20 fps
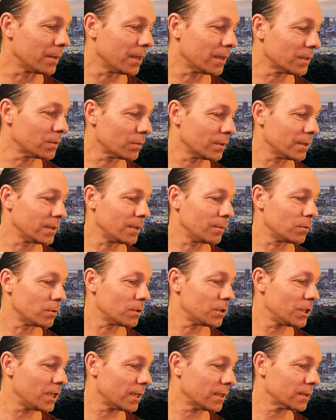Now I just want to double
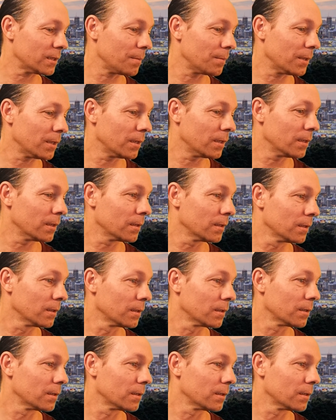check something.